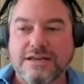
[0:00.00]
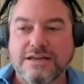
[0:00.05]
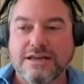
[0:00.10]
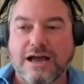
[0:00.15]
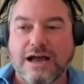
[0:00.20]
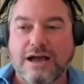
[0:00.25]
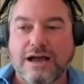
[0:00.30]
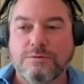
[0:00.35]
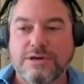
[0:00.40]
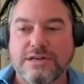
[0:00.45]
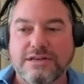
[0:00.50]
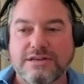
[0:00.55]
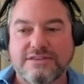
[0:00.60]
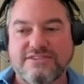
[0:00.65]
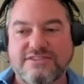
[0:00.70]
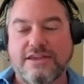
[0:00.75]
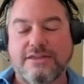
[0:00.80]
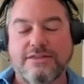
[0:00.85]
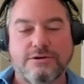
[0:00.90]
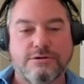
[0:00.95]
I wouldn't
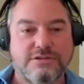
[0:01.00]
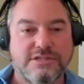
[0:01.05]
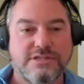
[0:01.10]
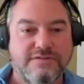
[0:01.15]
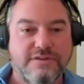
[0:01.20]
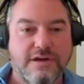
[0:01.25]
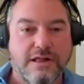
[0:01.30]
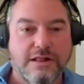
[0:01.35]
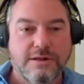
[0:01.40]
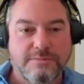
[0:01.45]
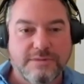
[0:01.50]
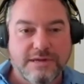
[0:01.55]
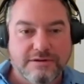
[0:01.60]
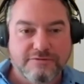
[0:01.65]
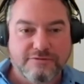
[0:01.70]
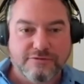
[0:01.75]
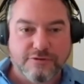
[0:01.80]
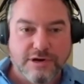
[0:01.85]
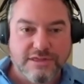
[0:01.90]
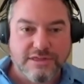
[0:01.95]
say they're development
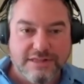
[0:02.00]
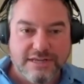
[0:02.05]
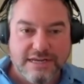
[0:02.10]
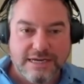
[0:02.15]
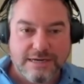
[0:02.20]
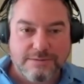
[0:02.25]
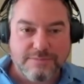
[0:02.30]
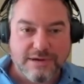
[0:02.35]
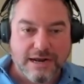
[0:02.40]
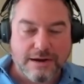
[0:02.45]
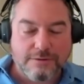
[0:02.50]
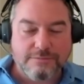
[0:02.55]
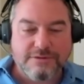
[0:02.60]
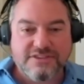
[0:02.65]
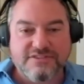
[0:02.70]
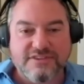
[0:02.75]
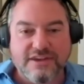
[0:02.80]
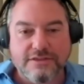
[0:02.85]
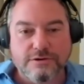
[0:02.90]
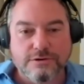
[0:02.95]
friendly, but I
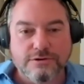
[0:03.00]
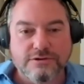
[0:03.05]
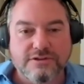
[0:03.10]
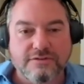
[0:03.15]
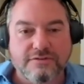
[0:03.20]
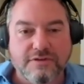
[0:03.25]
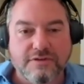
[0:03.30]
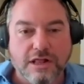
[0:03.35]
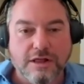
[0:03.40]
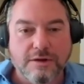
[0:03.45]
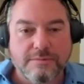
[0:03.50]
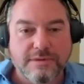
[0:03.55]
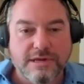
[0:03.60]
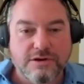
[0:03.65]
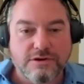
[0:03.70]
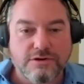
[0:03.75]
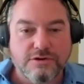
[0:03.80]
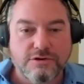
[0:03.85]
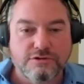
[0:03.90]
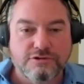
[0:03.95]
would say they're development
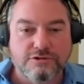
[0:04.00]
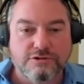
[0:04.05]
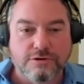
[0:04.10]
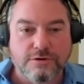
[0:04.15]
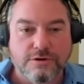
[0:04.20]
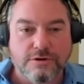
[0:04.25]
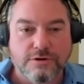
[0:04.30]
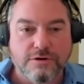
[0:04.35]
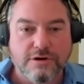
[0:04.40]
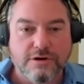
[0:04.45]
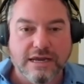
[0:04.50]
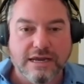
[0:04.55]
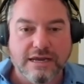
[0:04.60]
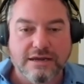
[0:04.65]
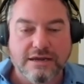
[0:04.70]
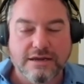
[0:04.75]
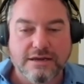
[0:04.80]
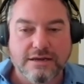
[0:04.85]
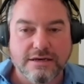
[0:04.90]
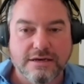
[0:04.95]
neutral.
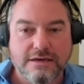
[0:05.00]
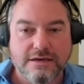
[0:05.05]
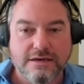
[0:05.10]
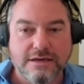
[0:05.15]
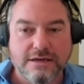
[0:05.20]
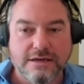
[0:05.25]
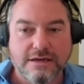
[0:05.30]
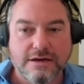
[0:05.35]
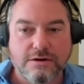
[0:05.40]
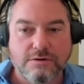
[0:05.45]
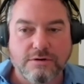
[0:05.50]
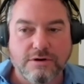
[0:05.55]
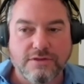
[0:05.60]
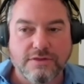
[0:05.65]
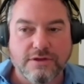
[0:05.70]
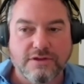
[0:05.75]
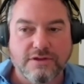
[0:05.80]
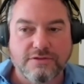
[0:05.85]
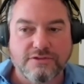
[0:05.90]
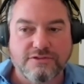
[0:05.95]
And,
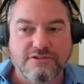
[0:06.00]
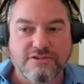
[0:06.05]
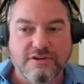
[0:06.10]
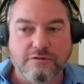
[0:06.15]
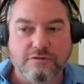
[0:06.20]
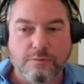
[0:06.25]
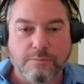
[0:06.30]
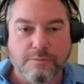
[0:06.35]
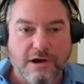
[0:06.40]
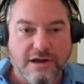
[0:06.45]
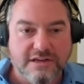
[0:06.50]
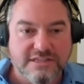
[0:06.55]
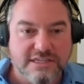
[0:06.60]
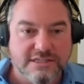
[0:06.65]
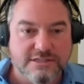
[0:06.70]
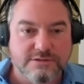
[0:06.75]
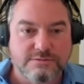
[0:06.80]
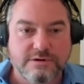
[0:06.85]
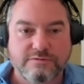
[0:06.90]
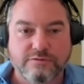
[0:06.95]
on several
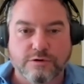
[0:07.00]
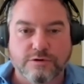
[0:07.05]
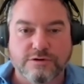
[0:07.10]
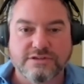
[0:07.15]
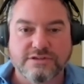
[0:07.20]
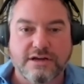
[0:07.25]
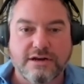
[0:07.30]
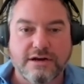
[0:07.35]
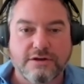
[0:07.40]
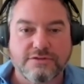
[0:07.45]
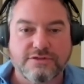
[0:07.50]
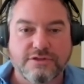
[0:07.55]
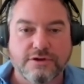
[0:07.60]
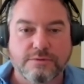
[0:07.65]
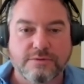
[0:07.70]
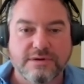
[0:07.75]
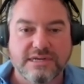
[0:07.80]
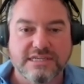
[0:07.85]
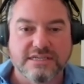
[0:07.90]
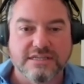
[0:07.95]
projects we've worked on out there
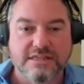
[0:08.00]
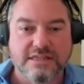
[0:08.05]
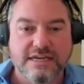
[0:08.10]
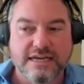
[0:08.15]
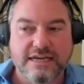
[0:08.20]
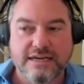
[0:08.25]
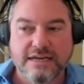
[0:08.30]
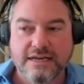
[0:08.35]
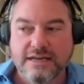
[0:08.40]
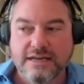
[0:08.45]
recently,